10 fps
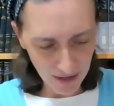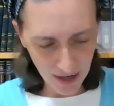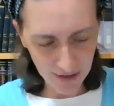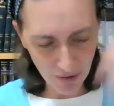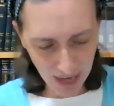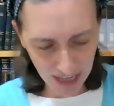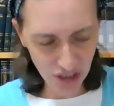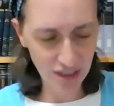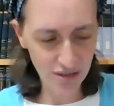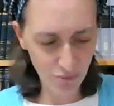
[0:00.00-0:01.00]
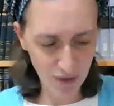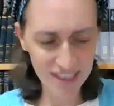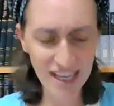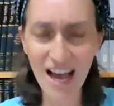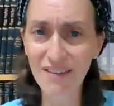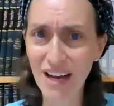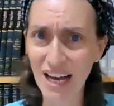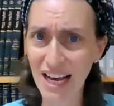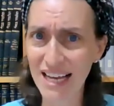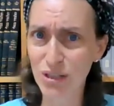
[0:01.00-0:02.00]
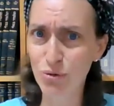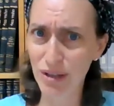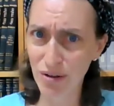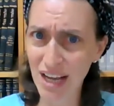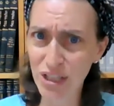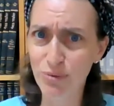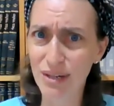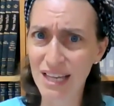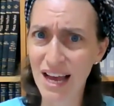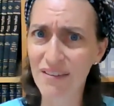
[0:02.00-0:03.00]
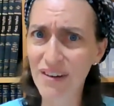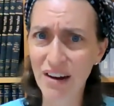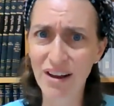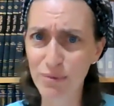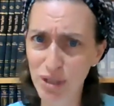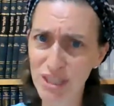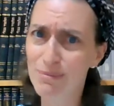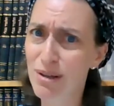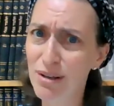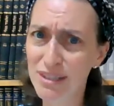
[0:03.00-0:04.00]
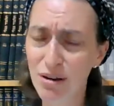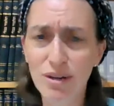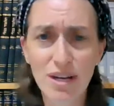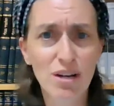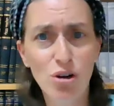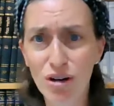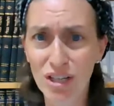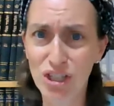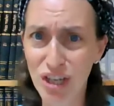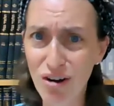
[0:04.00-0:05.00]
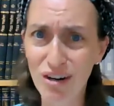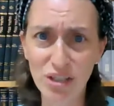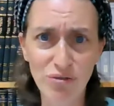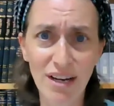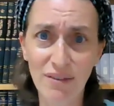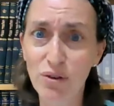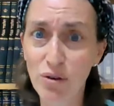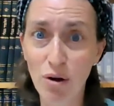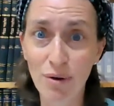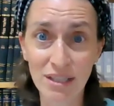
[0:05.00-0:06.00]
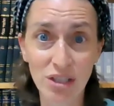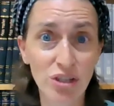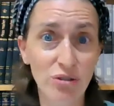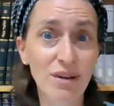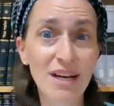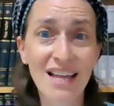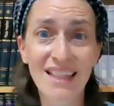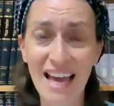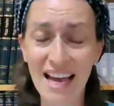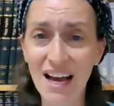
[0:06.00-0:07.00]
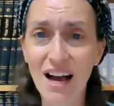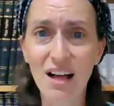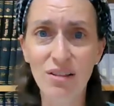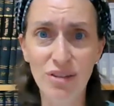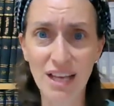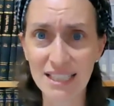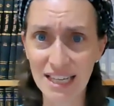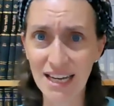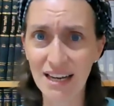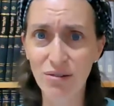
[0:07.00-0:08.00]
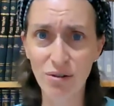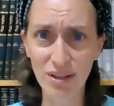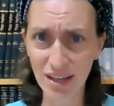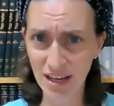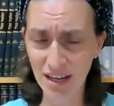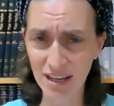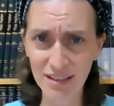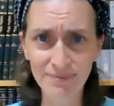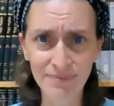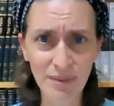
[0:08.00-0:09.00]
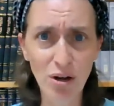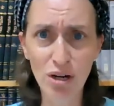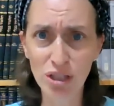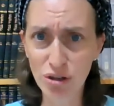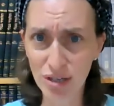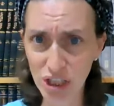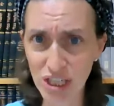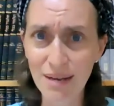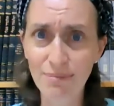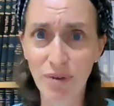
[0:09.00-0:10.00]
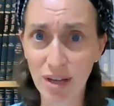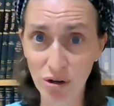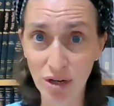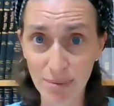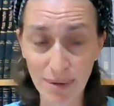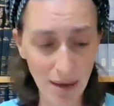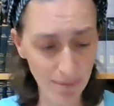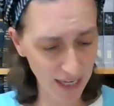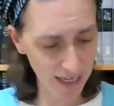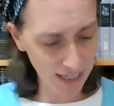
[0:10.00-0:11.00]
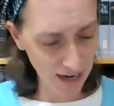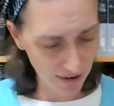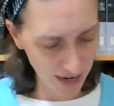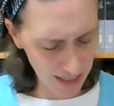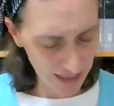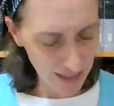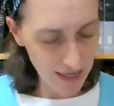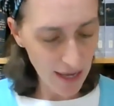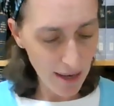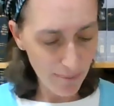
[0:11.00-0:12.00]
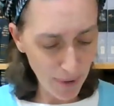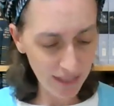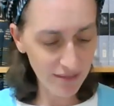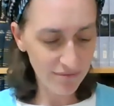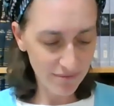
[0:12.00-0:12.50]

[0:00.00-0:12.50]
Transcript: a location where he's chayav karet to a location where he's chayav karet, which seems also kodesh to kodesh, right? If you go into the hechal or the azah or the kodesh kodeshim, right, you're going to be obligated karet. But